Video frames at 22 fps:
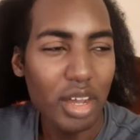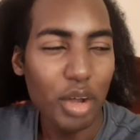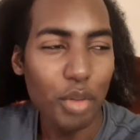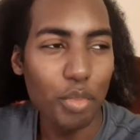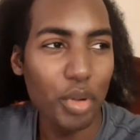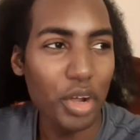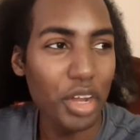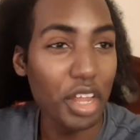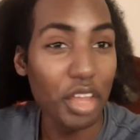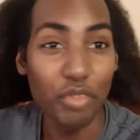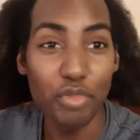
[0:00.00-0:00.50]

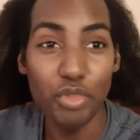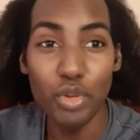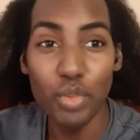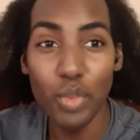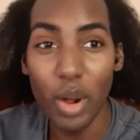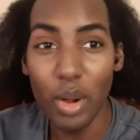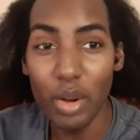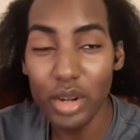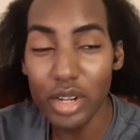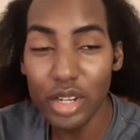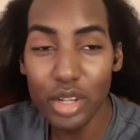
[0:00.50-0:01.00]
But if you
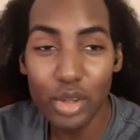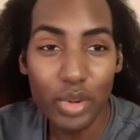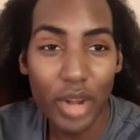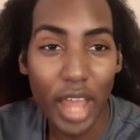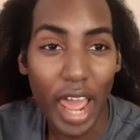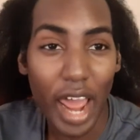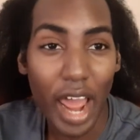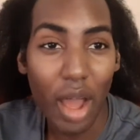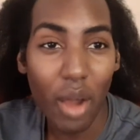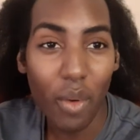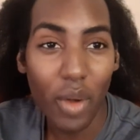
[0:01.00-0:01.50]
want to do
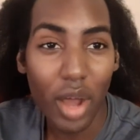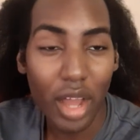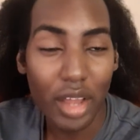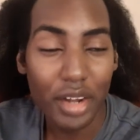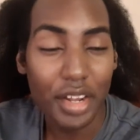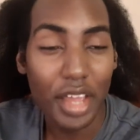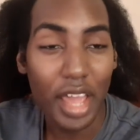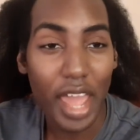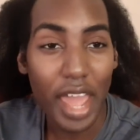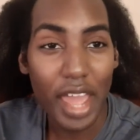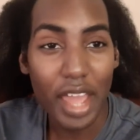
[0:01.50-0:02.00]

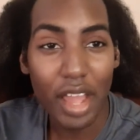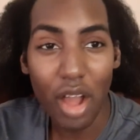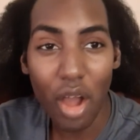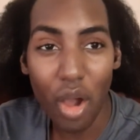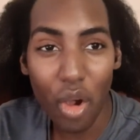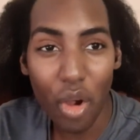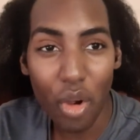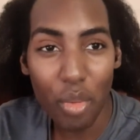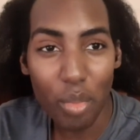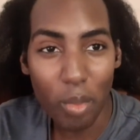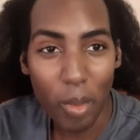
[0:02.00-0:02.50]
the
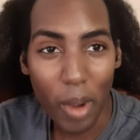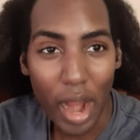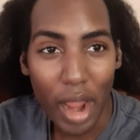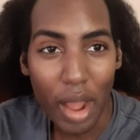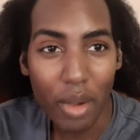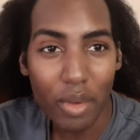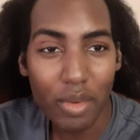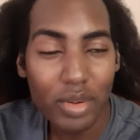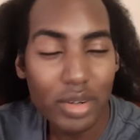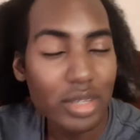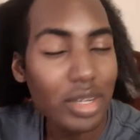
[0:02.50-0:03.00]
at-home
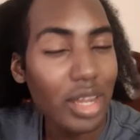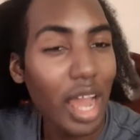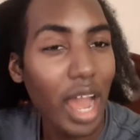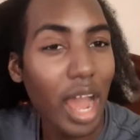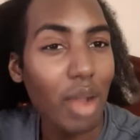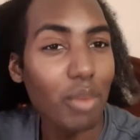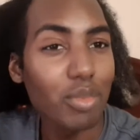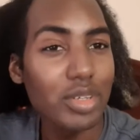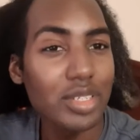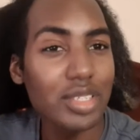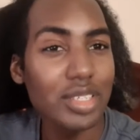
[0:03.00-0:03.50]
route,
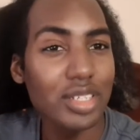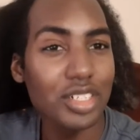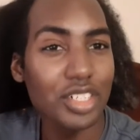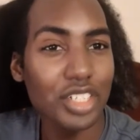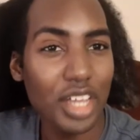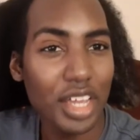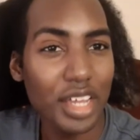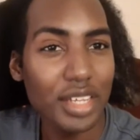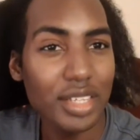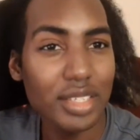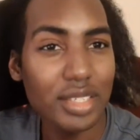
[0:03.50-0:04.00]
I would
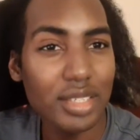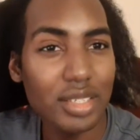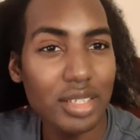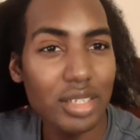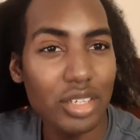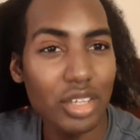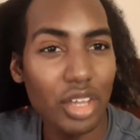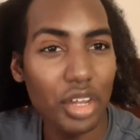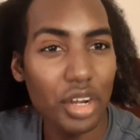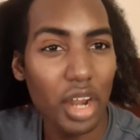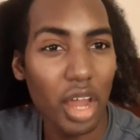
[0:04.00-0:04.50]
suggest,
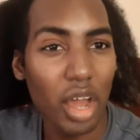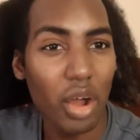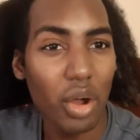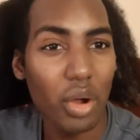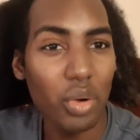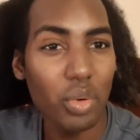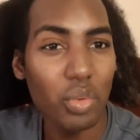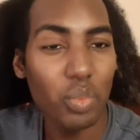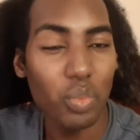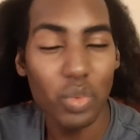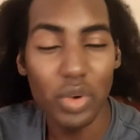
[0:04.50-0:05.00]
you
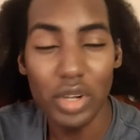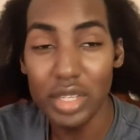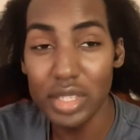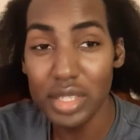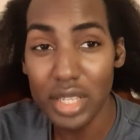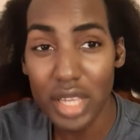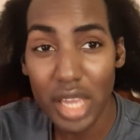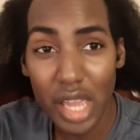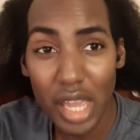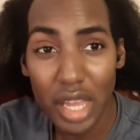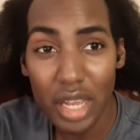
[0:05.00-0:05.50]
know, once
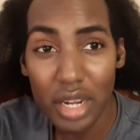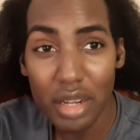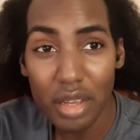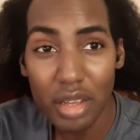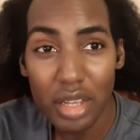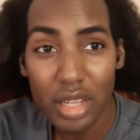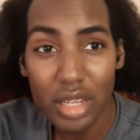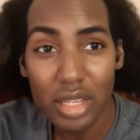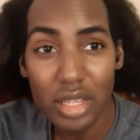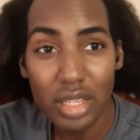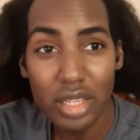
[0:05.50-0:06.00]
again,
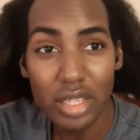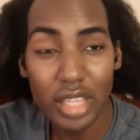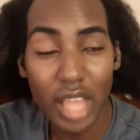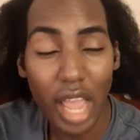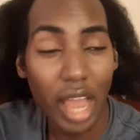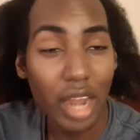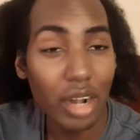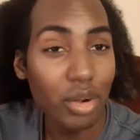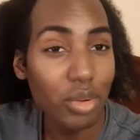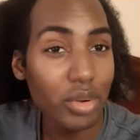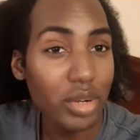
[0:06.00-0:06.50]

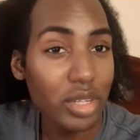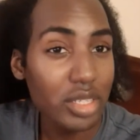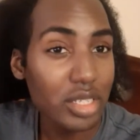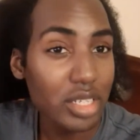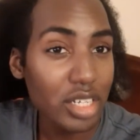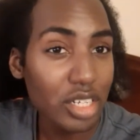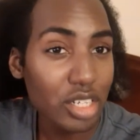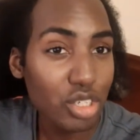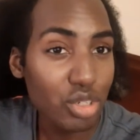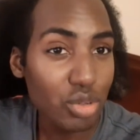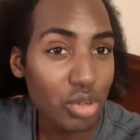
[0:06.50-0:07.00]
diluted
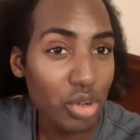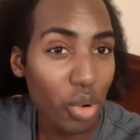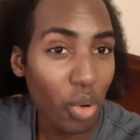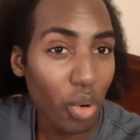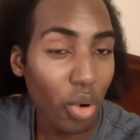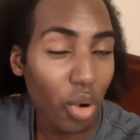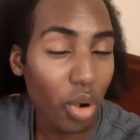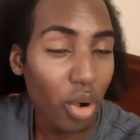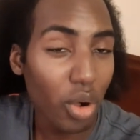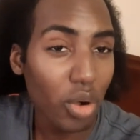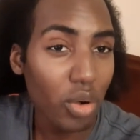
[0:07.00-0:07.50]
tea tree
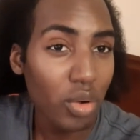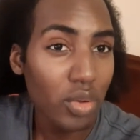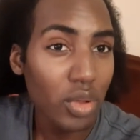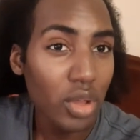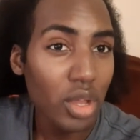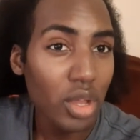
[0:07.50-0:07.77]
oil